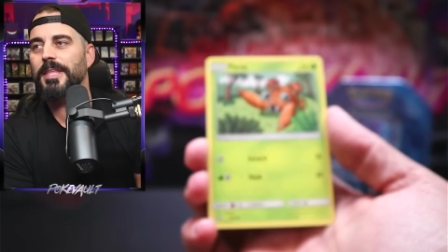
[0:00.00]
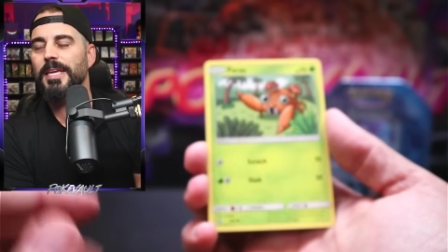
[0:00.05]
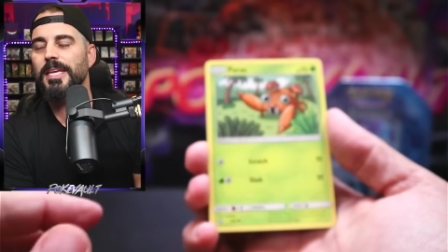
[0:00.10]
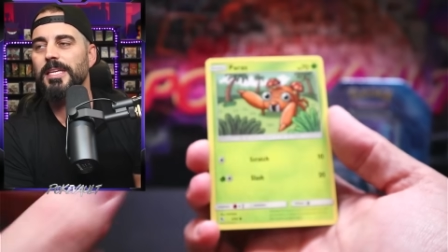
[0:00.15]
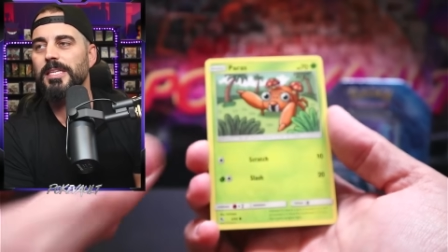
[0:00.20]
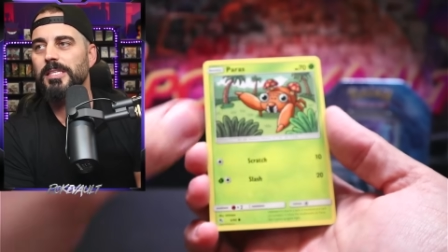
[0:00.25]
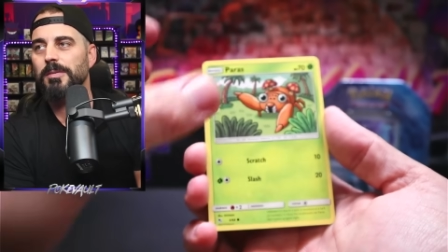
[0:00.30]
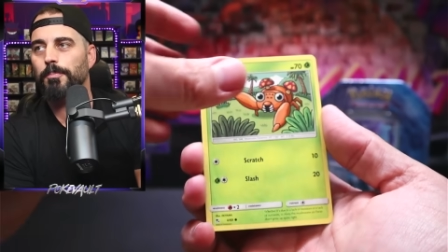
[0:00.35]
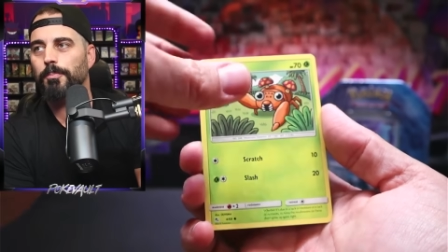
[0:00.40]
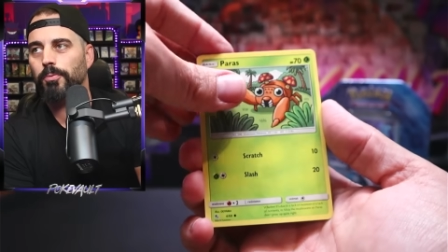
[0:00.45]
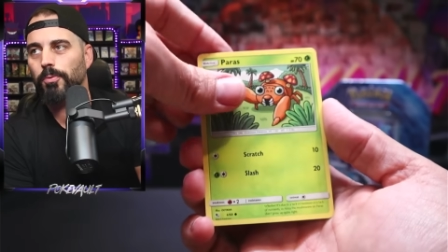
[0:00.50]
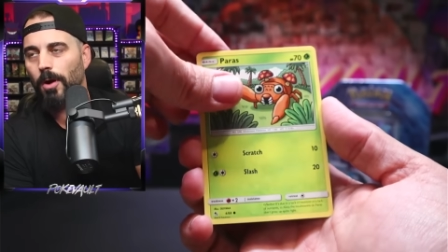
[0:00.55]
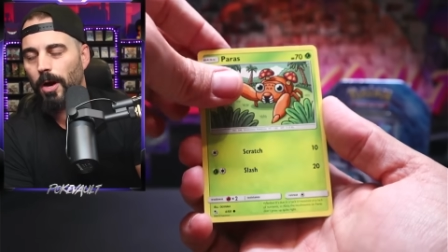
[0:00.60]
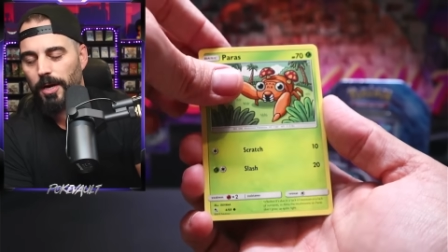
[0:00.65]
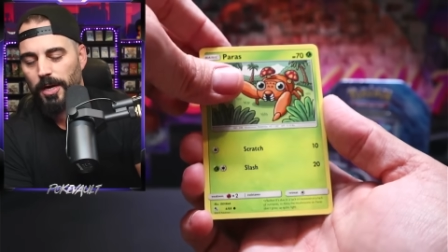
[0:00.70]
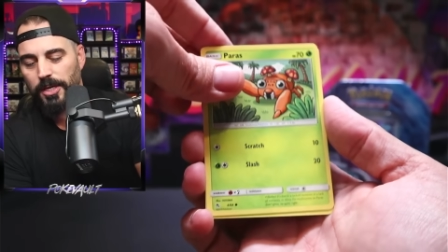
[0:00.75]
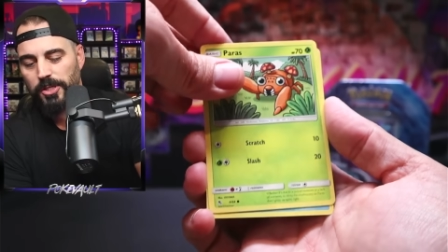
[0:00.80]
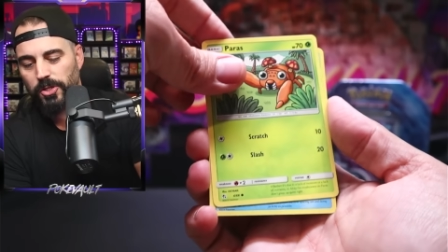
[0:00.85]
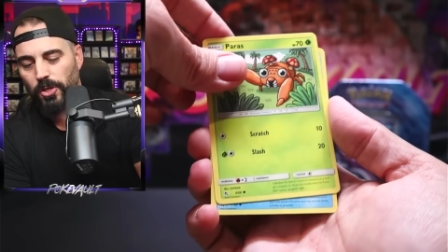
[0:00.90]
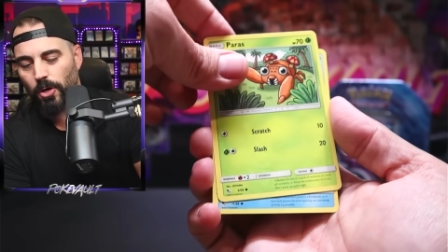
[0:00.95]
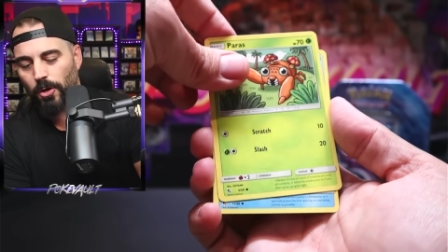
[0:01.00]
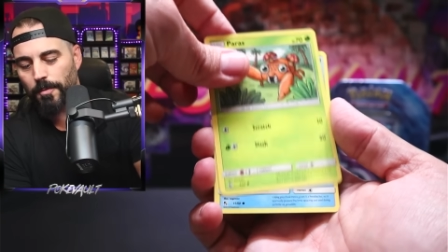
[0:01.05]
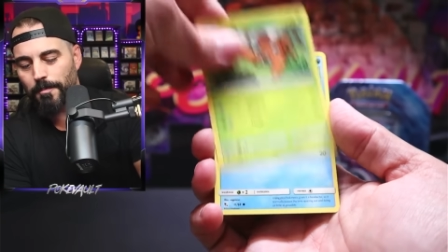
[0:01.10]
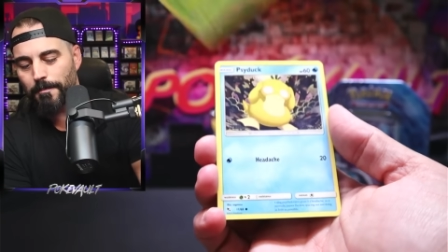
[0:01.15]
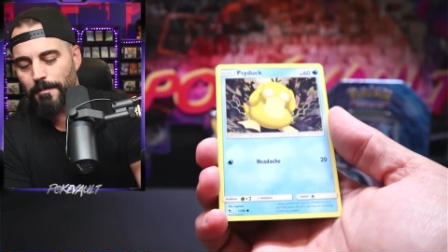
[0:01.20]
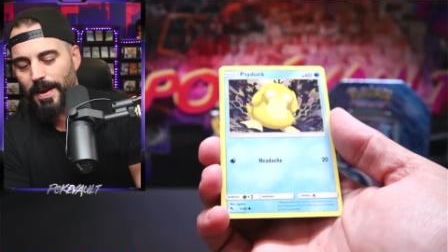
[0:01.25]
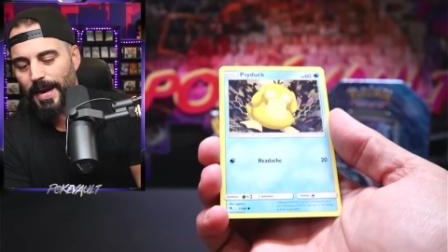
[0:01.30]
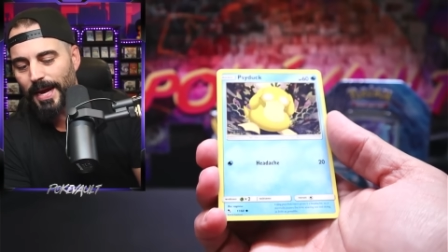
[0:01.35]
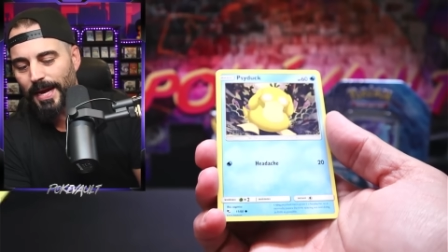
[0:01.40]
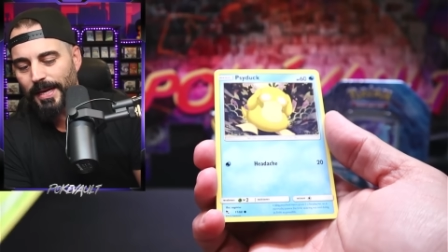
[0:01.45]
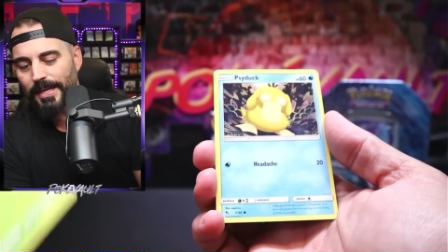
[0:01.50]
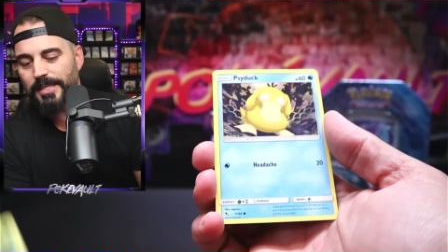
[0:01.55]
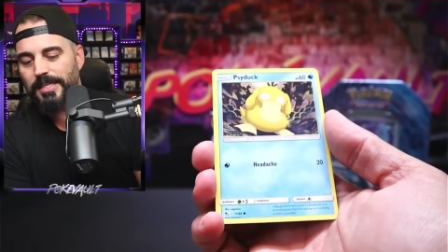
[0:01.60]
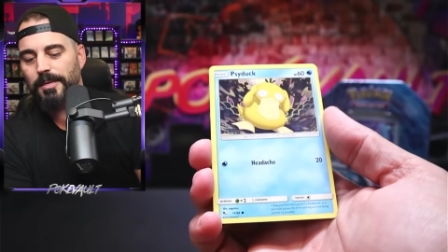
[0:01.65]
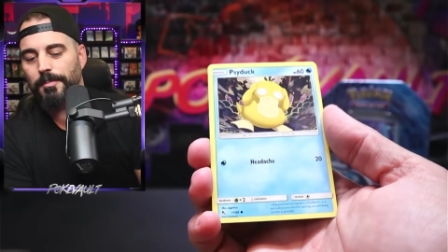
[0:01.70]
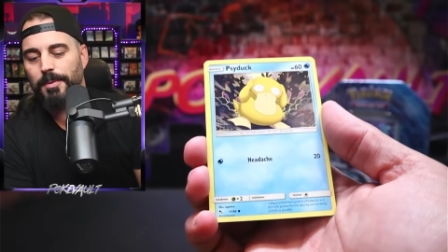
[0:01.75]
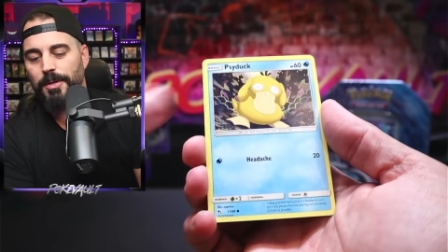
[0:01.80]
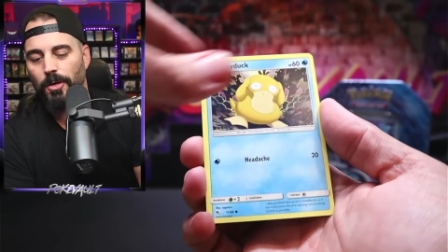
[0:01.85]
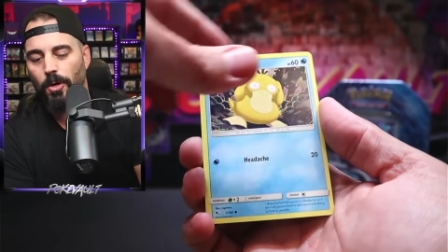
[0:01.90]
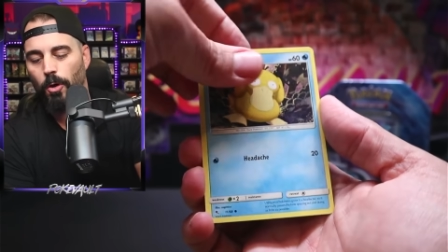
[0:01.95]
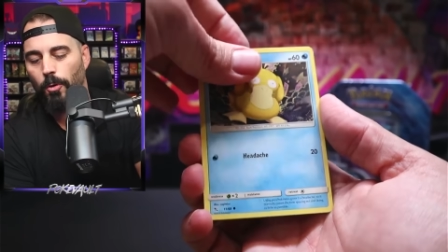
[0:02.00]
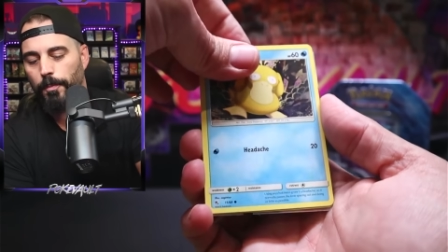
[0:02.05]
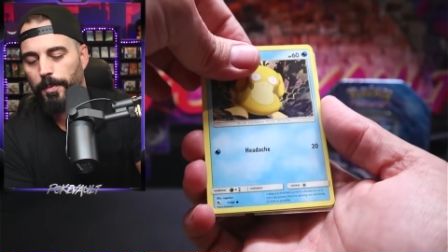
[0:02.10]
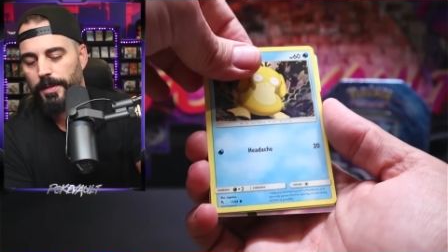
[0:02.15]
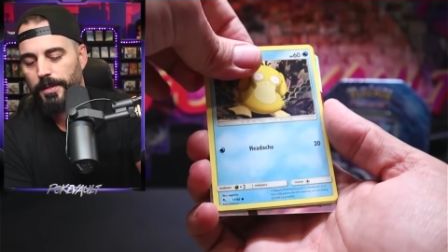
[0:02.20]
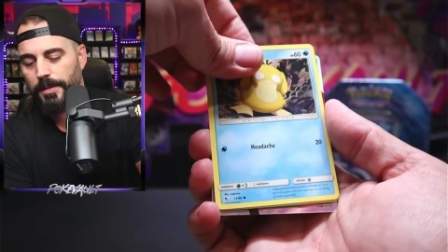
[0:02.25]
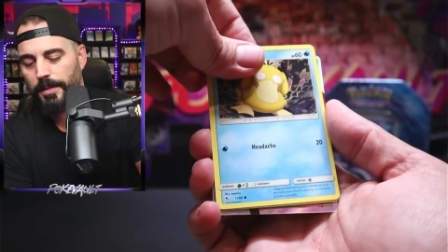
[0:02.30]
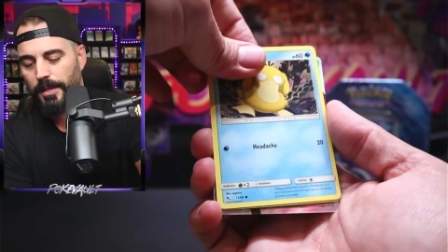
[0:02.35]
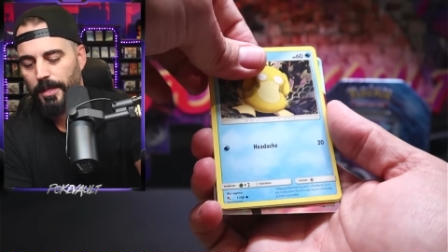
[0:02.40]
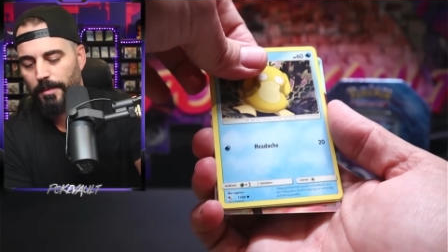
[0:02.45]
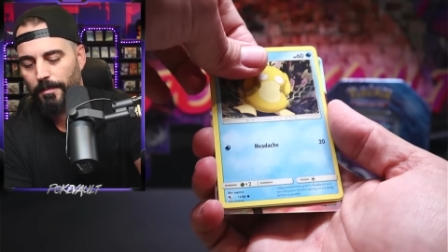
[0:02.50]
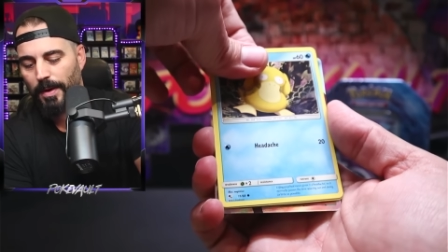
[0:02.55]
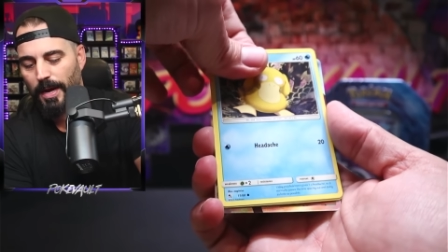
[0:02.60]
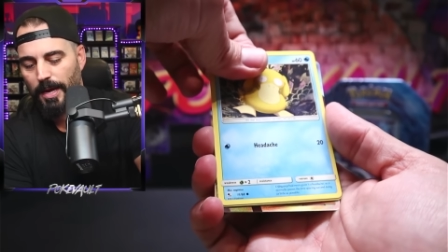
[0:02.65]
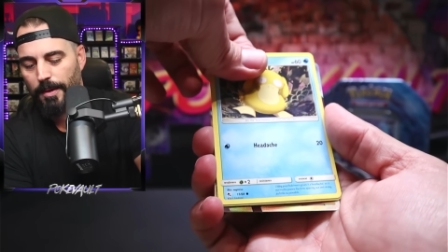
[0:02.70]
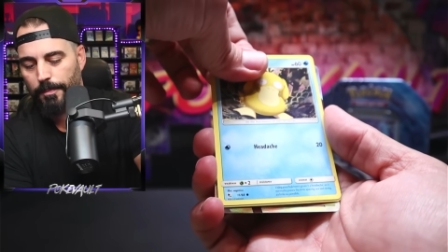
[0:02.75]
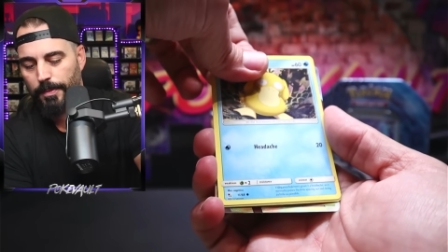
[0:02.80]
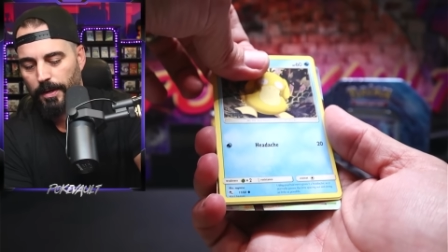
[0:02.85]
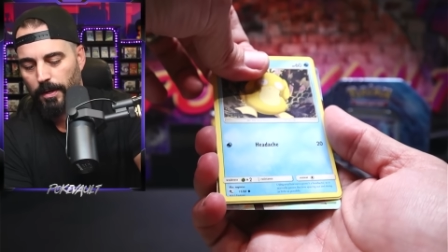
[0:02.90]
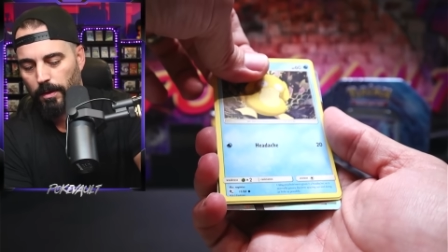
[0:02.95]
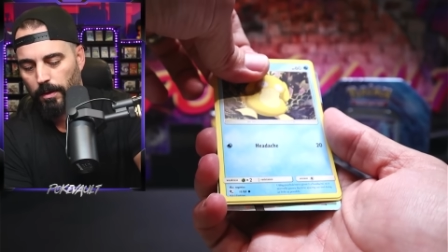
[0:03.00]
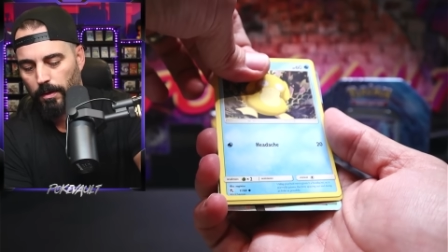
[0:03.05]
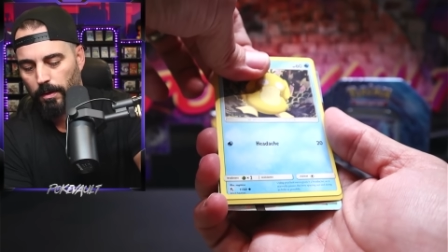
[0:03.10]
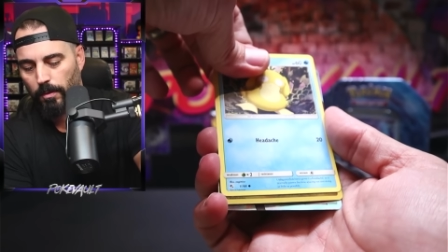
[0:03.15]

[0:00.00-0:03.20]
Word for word: These products are made to be opened, in my opinion.